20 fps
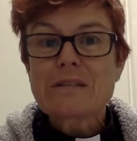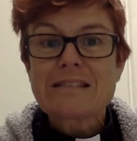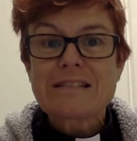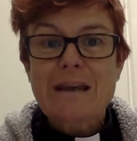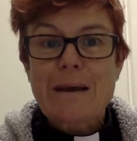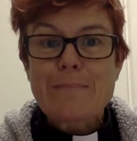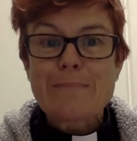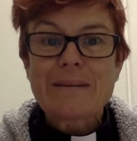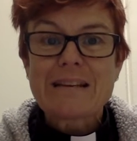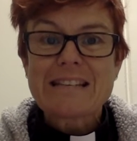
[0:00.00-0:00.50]

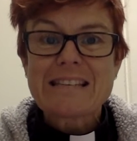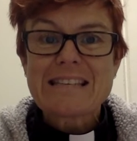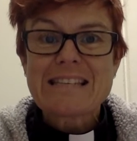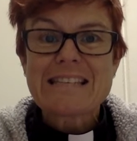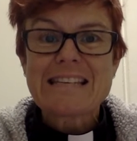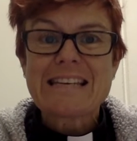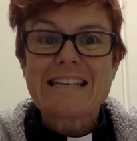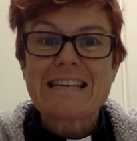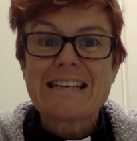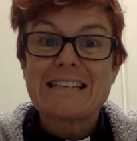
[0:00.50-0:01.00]

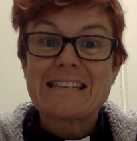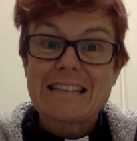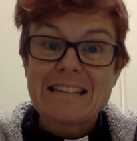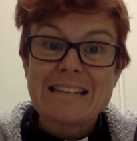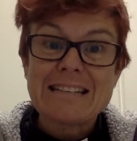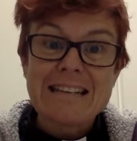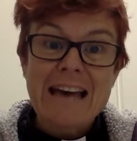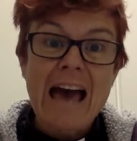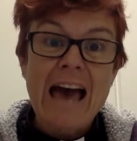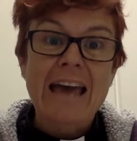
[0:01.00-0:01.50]
chaplaincy
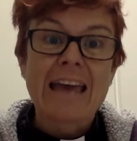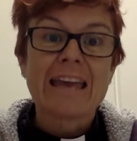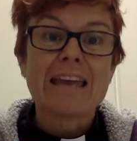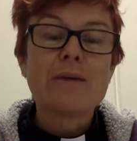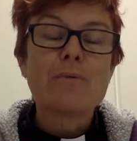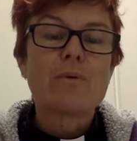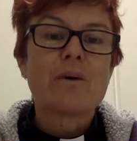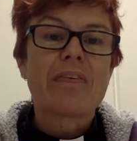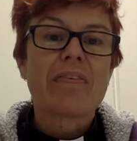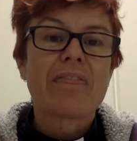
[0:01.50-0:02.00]
today
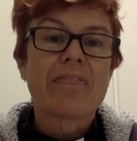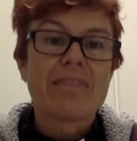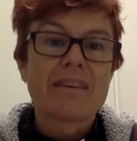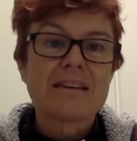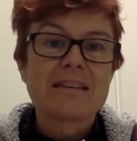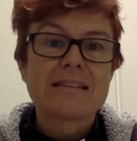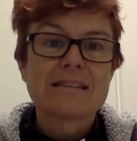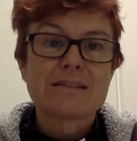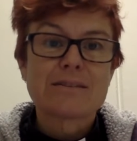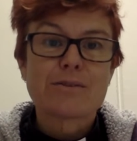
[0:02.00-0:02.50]
with
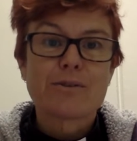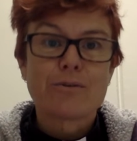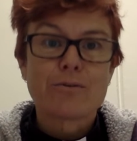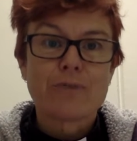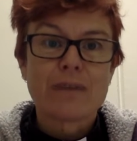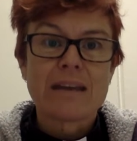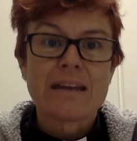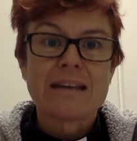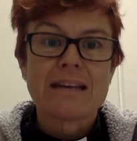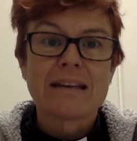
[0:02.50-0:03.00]
this
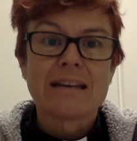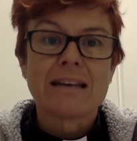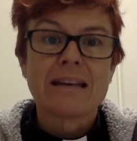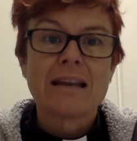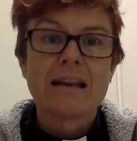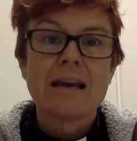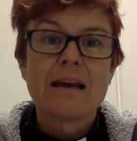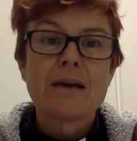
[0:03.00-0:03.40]
reading.